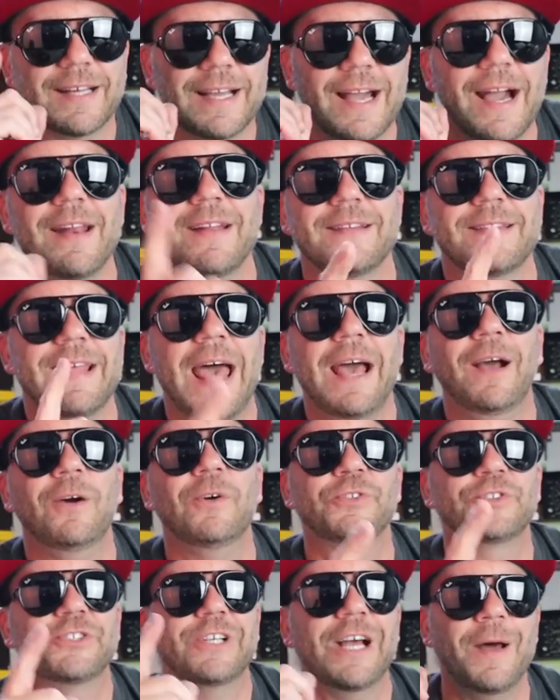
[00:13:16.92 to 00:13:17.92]
like the kind of
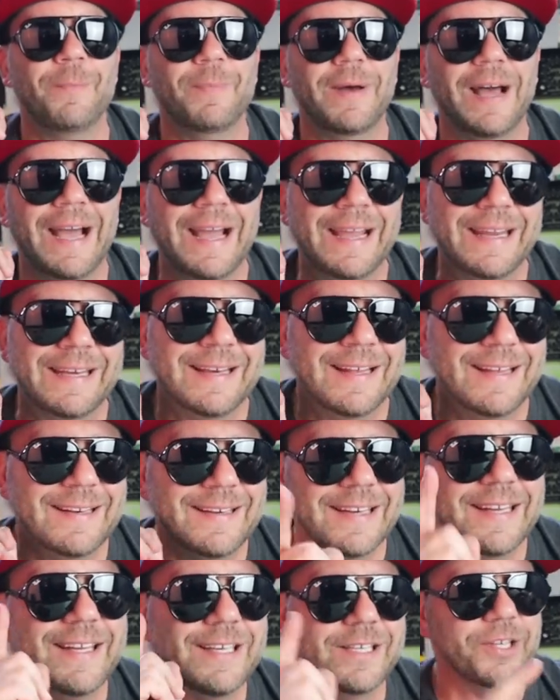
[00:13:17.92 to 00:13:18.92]
tackle shop I
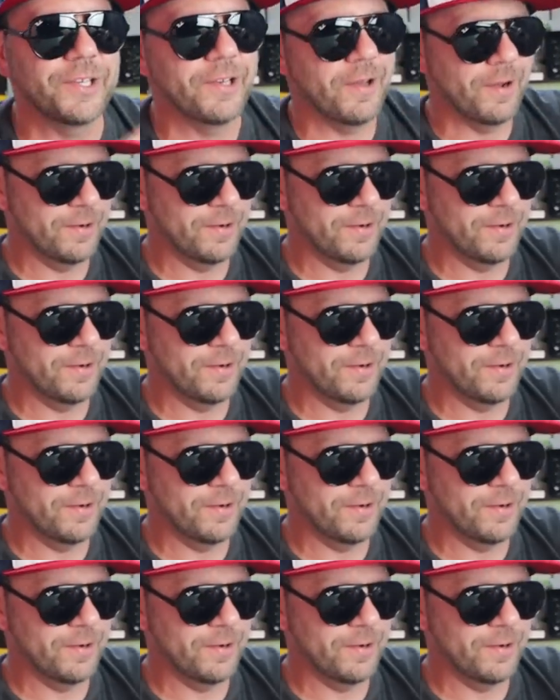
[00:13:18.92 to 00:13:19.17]
need to